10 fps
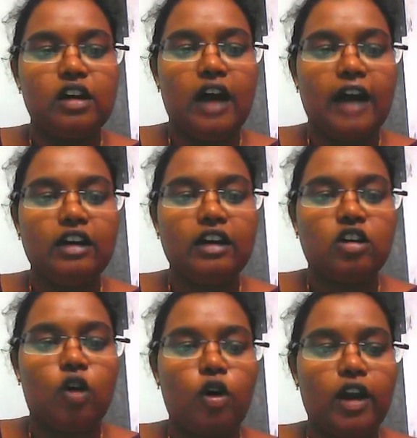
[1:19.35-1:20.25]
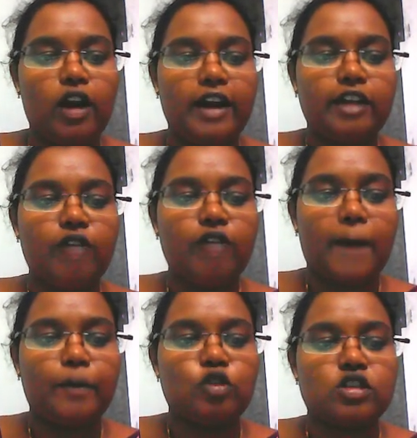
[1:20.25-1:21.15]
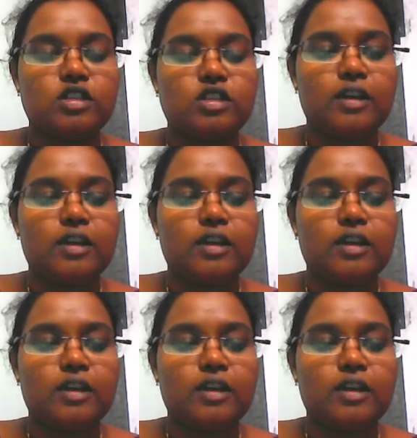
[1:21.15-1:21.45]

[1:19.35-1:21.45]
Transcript: and correlative approaches.